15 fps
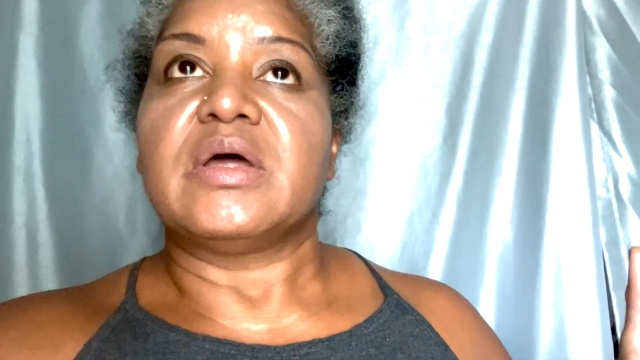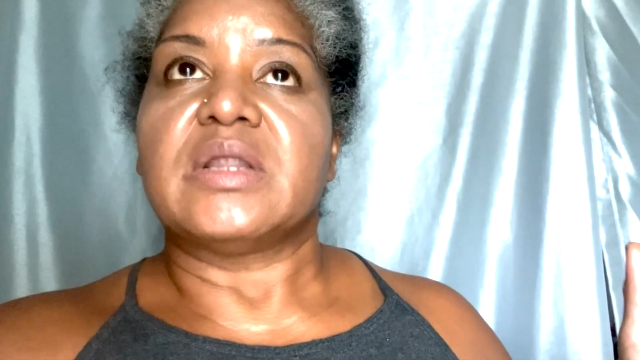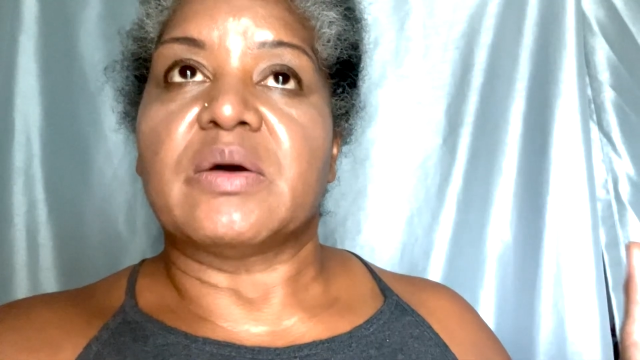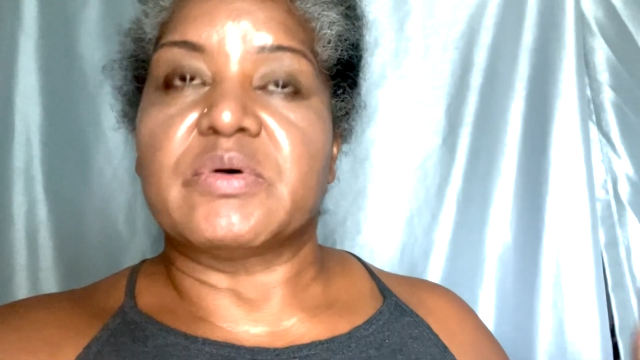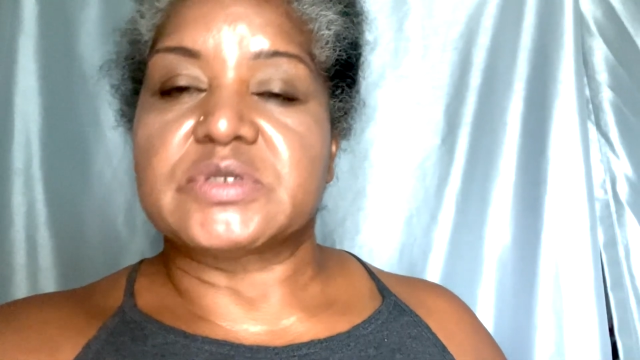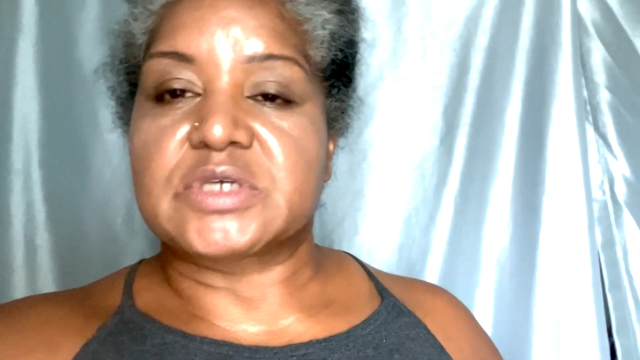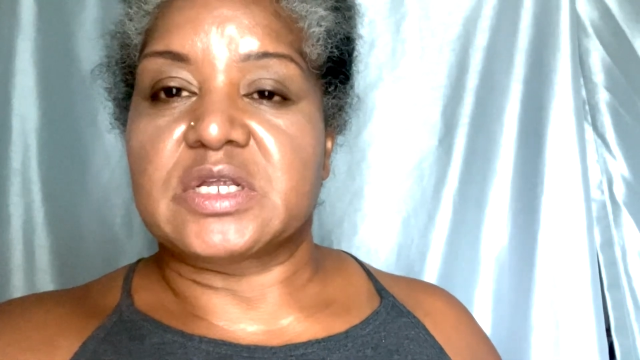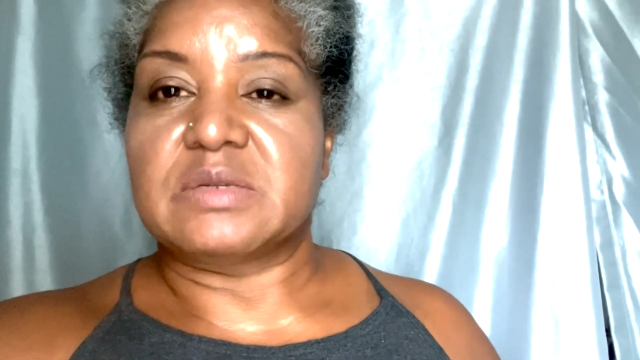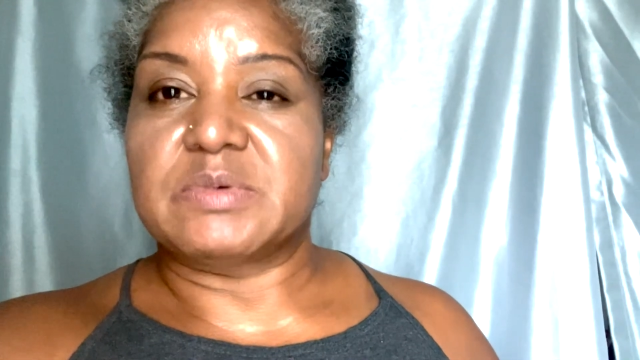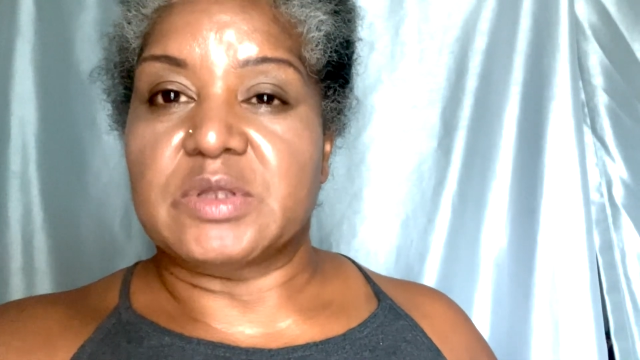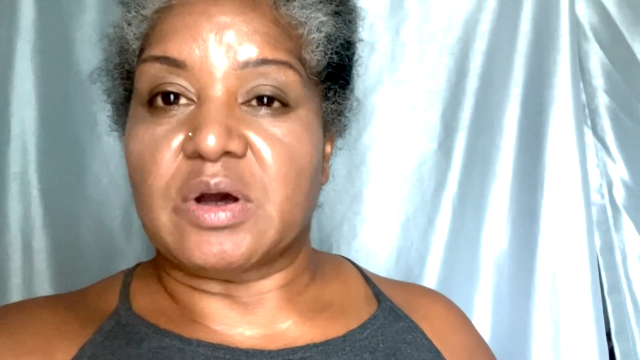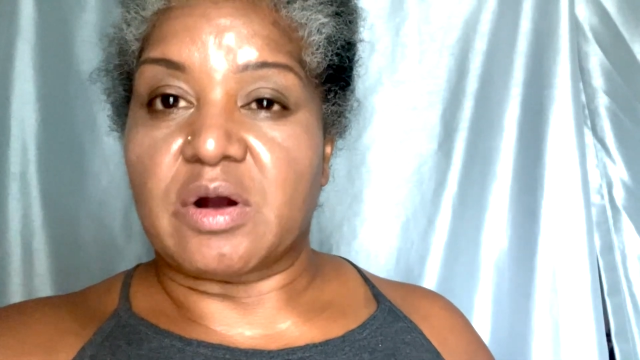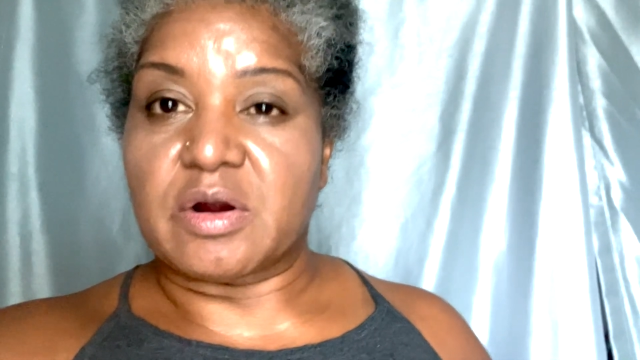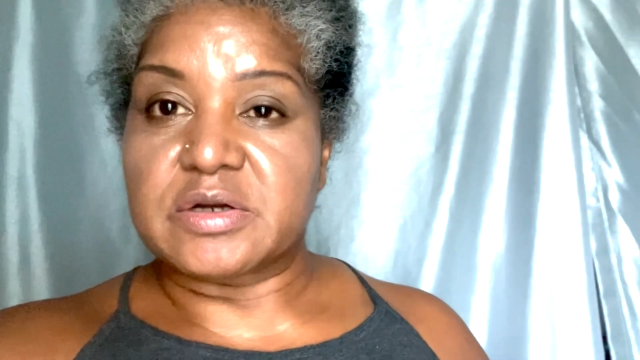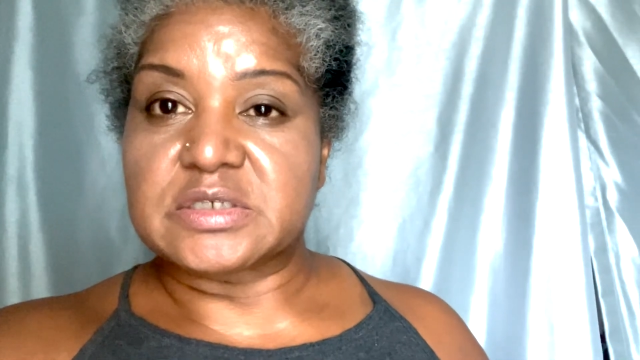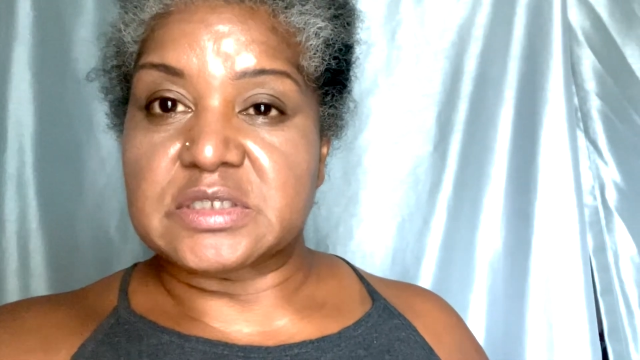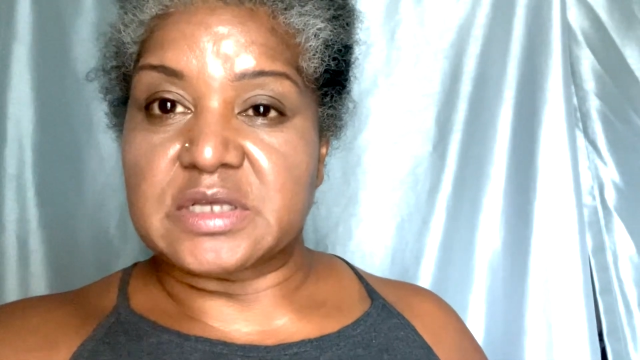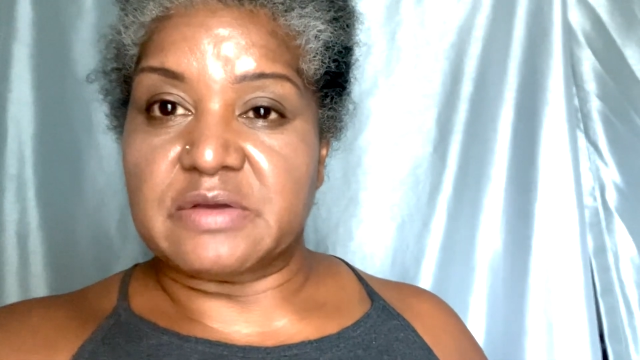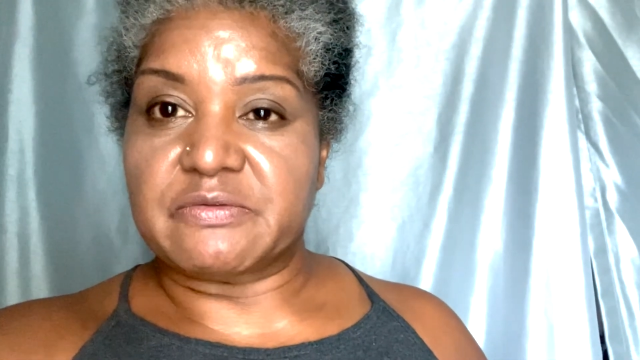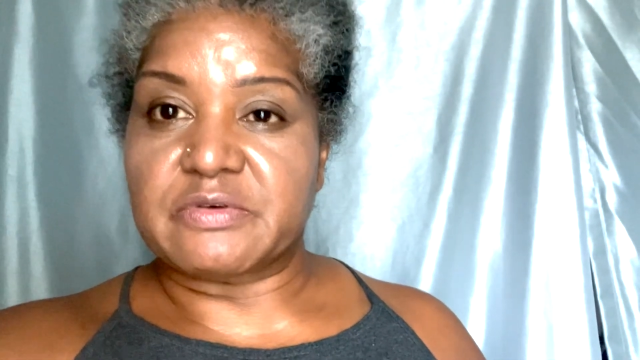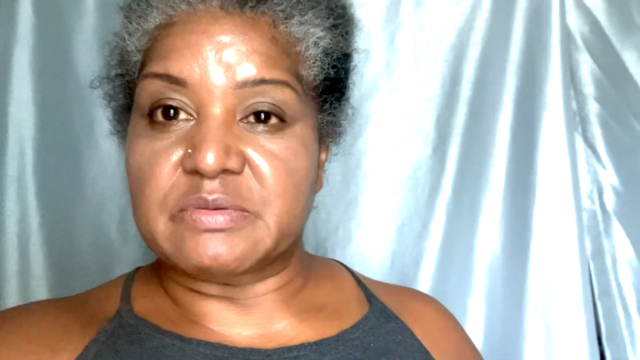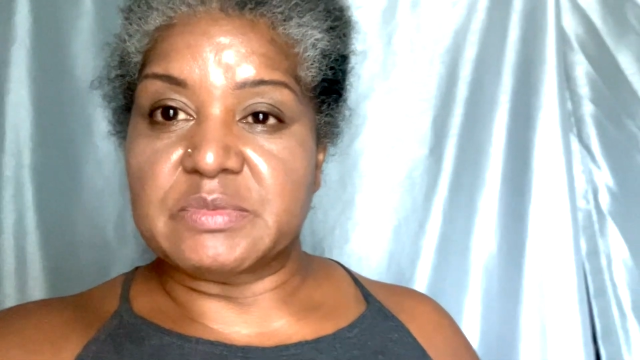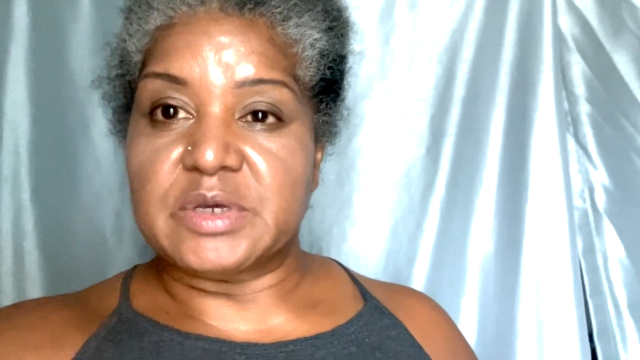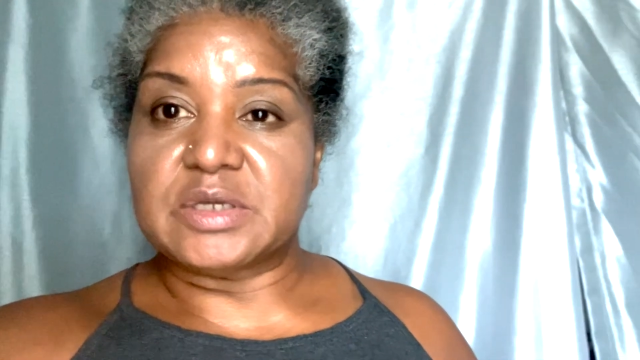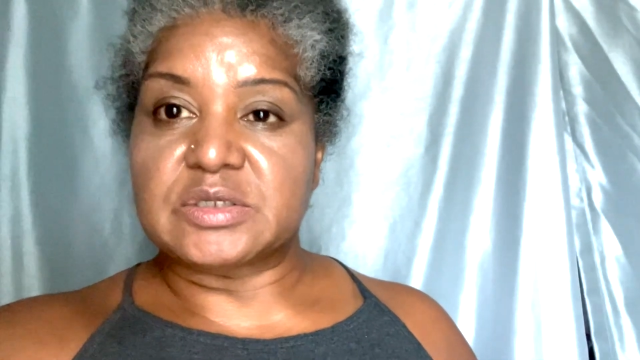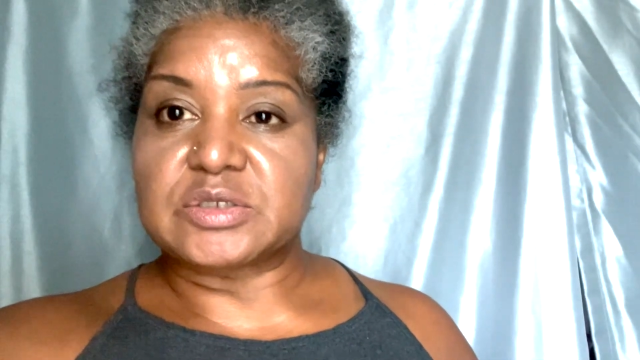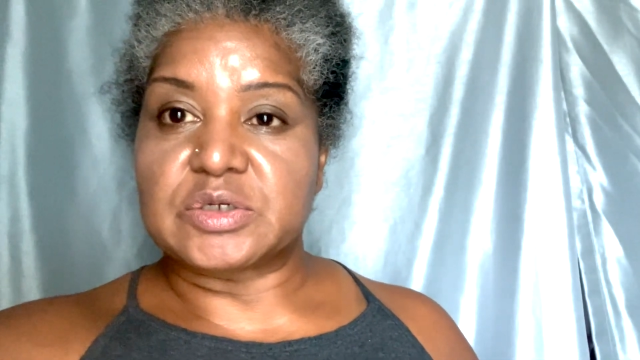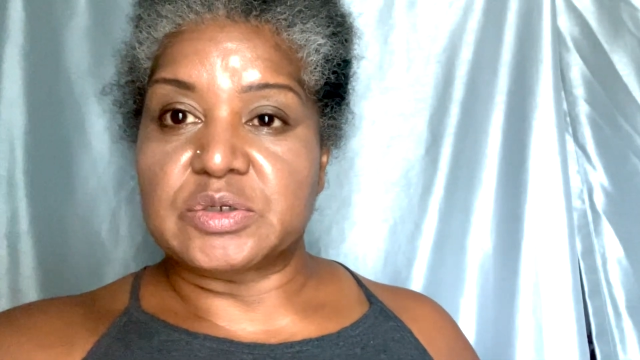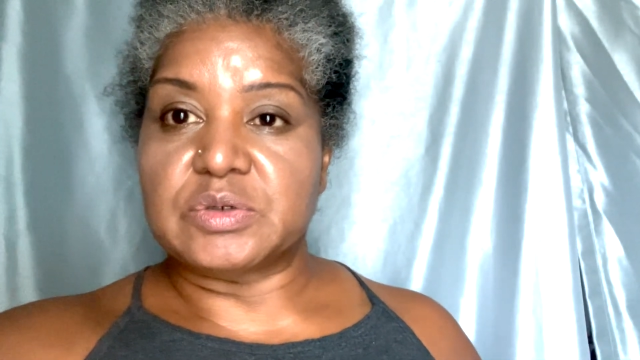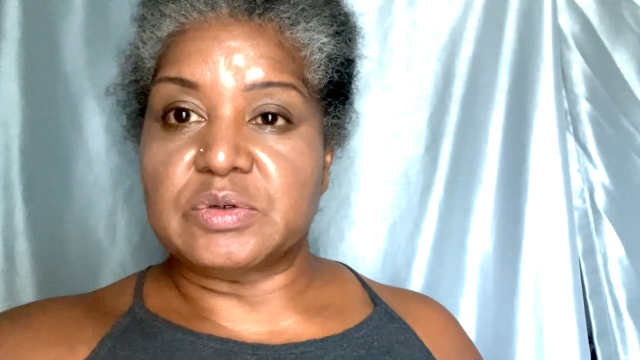Now, what's going to be the hardest thing for me
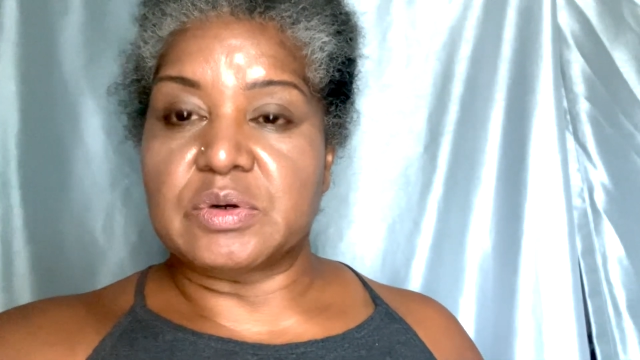to